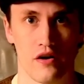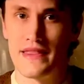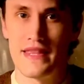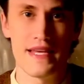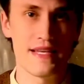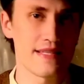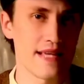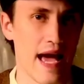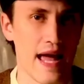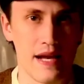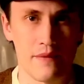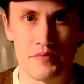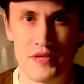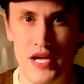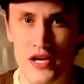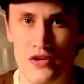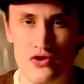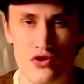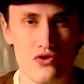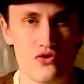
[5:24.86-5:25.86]
These
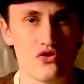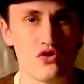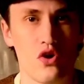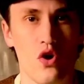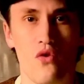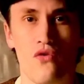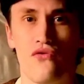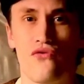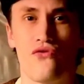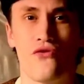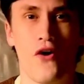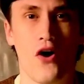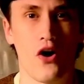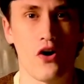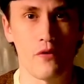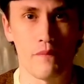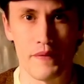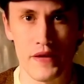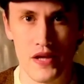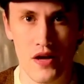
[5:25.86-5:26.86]
adaptations go
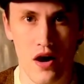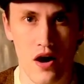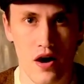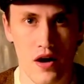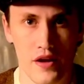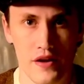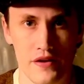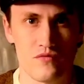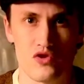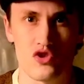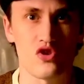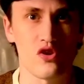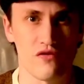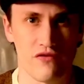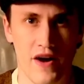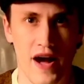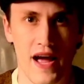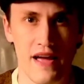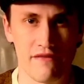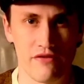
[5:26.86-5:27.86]
far beyond
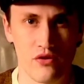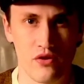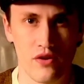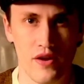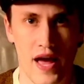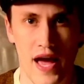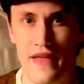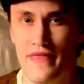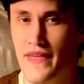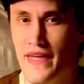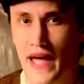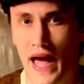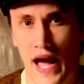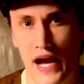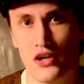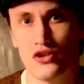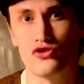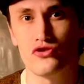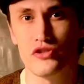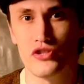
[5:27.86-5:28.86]
survival, and they
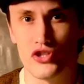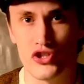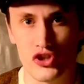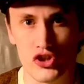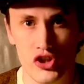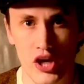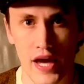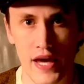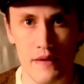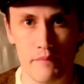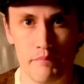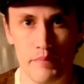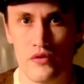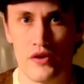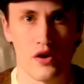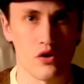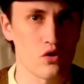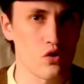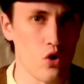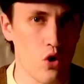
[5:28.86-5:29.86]
actually shape
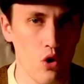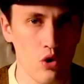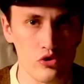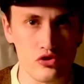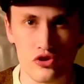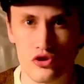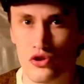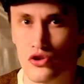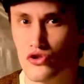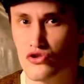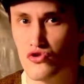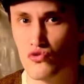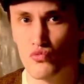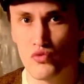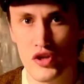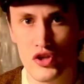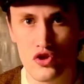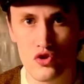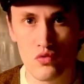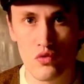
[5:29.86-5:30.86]
their cultures,
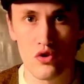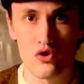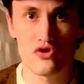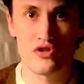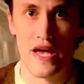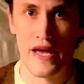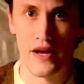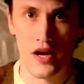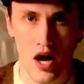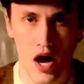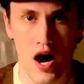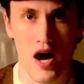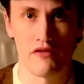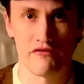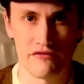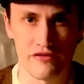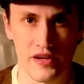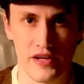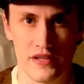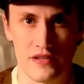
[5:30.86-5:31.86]
rituals, and
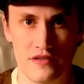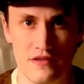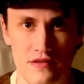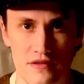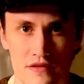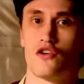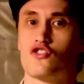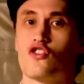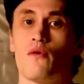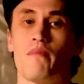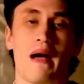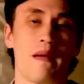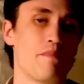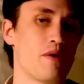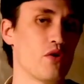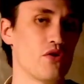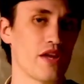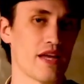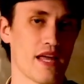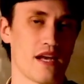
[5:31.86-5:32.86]
conflicts. So by
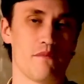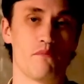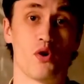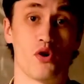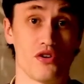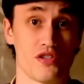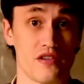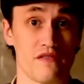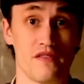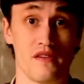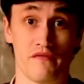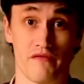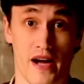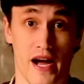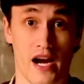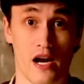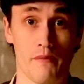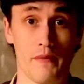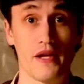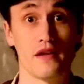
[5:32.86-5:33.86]
building an immersive
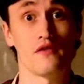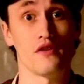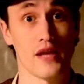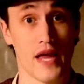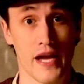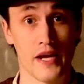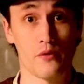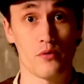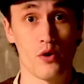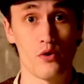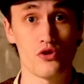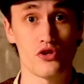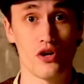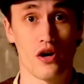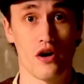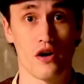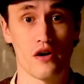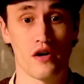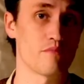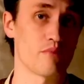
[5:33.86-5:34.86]
environment like
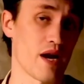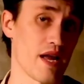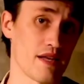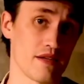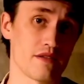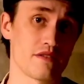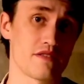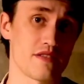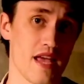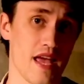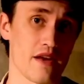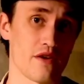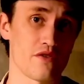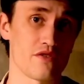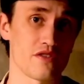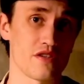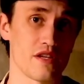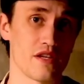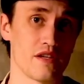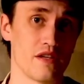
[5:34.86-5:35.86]
Roshar, Brandon
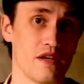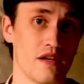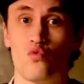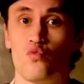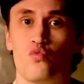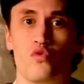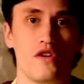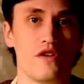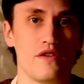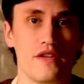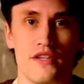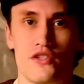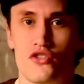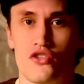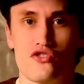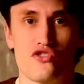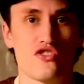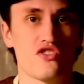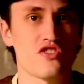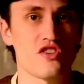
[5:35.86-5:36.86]
Sanderson really
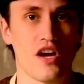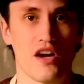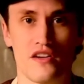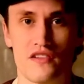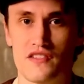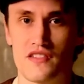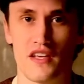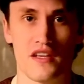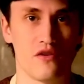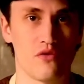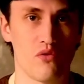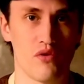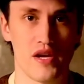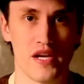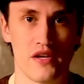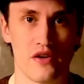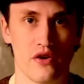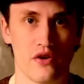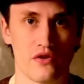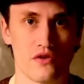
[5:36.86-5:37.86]
just sucks in
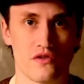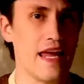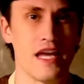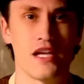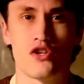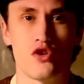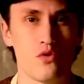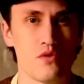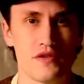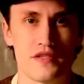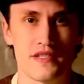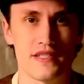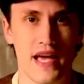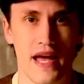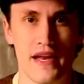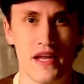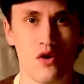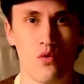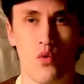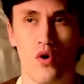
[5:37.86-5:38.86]
readers into a
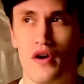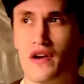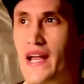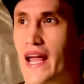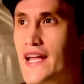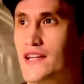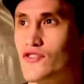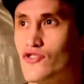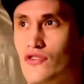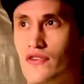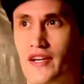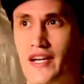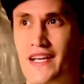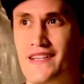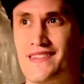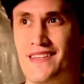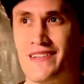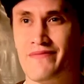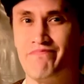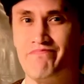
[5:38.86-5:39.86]
setting where nature
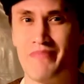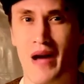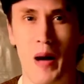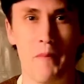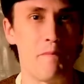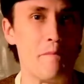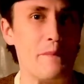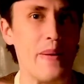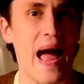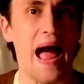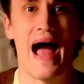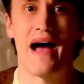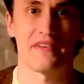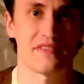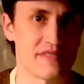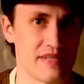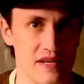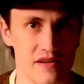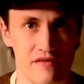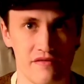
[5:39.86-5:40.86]
isn't a
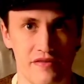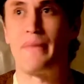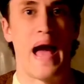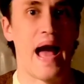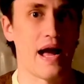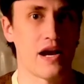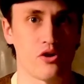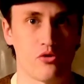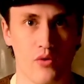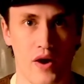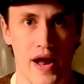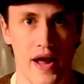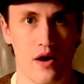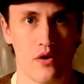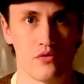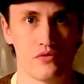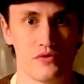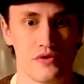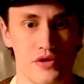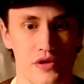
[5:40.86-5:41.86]
passive
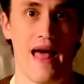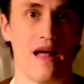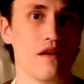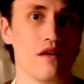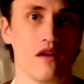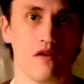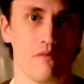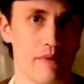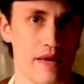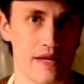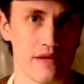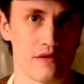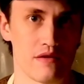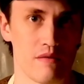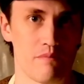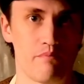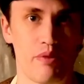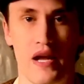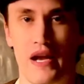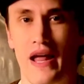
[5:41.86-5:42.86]
background element,
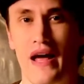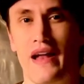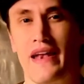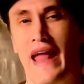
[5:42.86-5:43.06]
but an